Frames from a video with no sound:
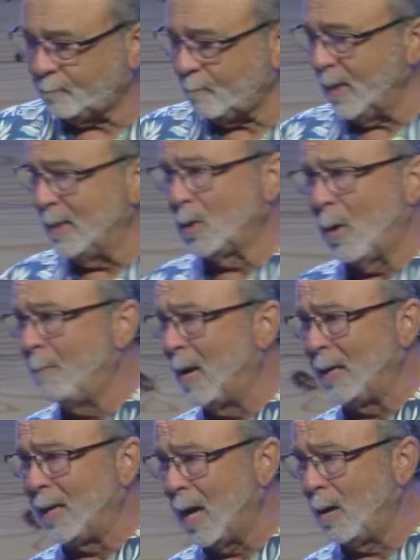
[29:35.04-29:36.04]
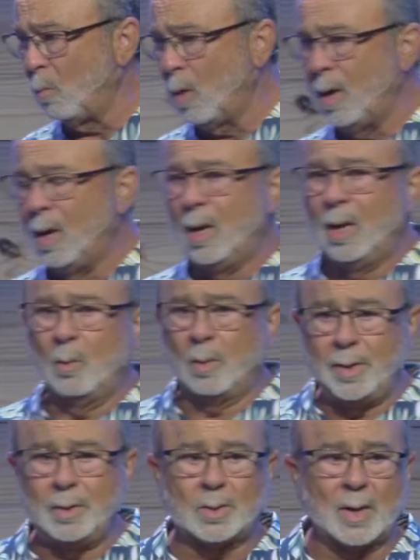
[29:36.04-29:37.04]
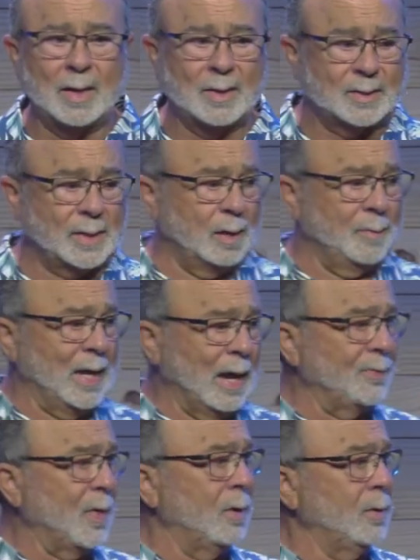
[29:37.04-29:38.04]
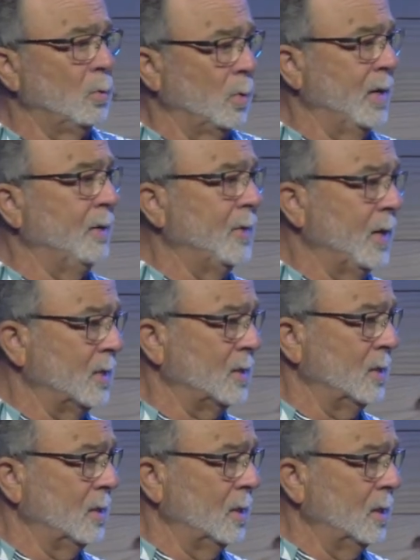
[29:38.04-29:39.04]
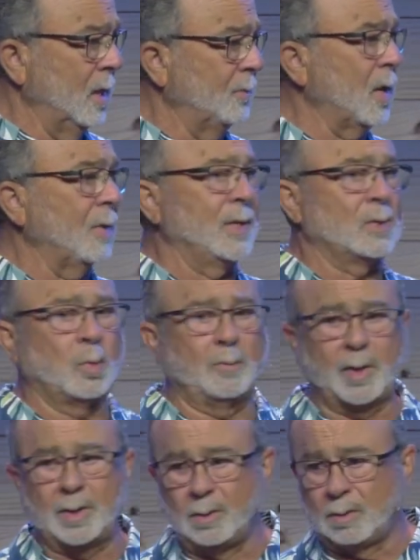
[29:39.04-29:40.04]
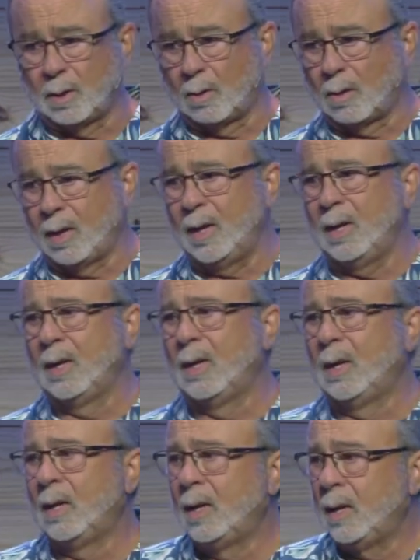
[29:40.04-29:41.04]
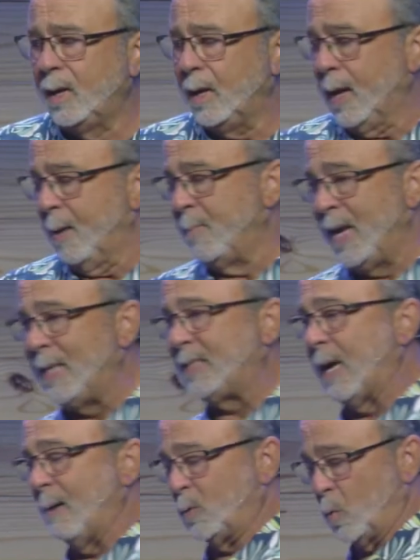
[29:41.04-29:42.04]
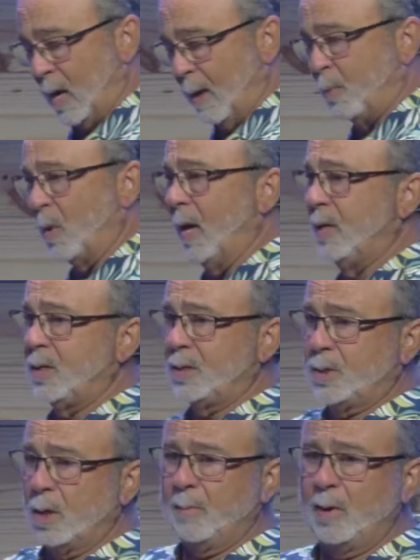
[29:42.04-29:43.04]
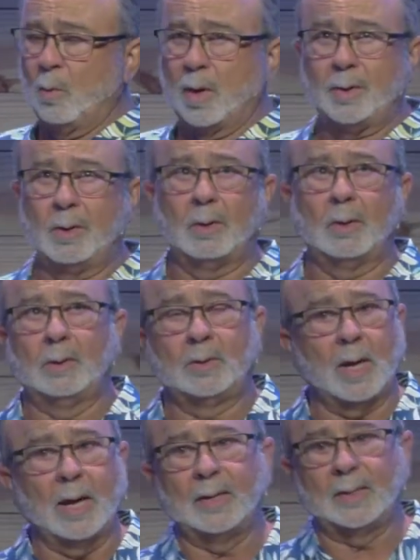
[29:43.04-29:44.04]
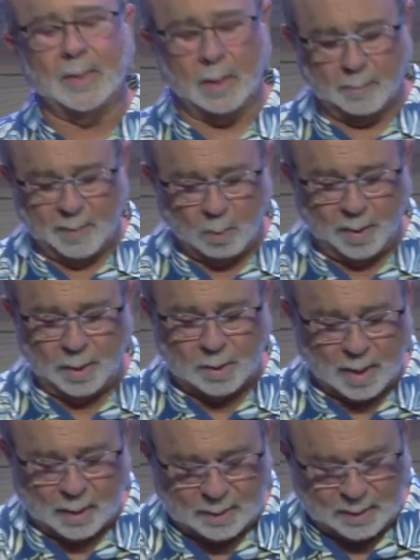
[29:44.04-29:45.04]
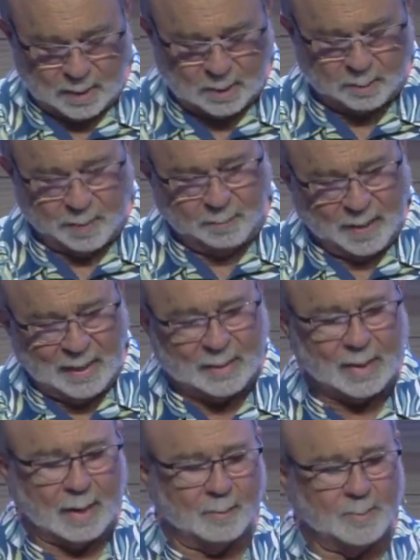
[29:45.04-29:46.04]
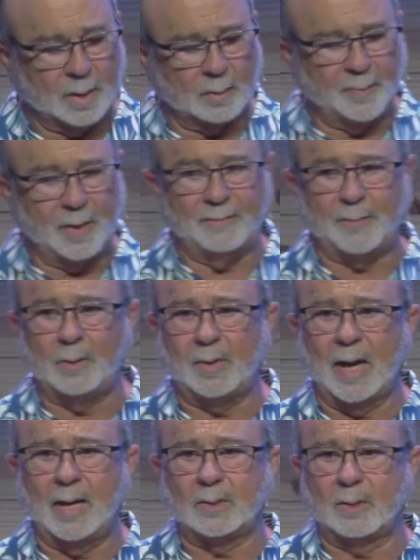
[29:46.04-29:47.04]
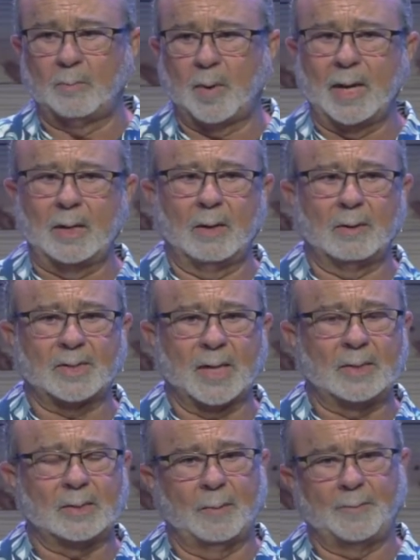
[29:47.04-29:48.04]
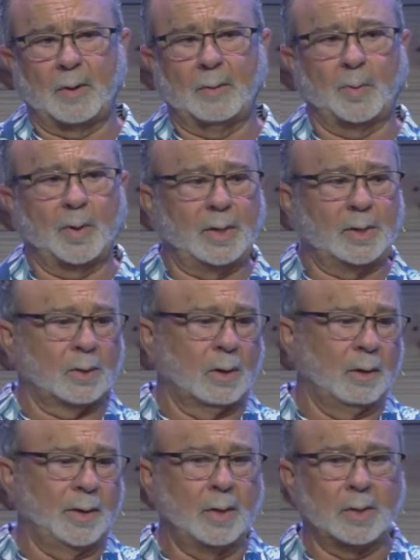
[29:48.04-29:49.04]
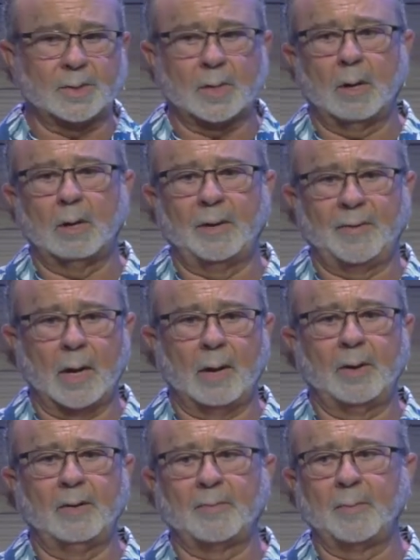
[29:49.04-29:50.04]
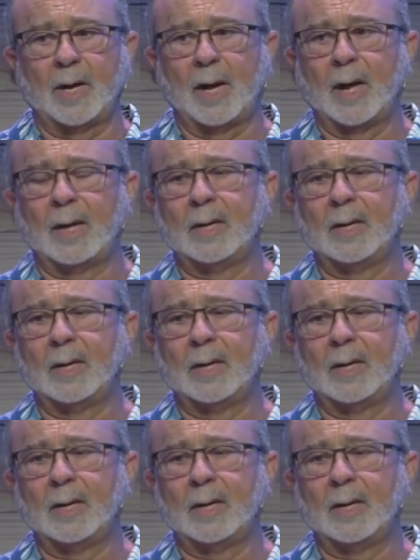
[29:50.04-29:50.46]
So I'm like, God, what are you trying to tell me? I thought you were in this. I thought this would bring you glory. Many times when I pray, just show me what you're trying to tell me. What are you trying to teach me? Many times it'll be a few days and Brandon will say something or preach, or I'll hear a song and then I'll hear from God.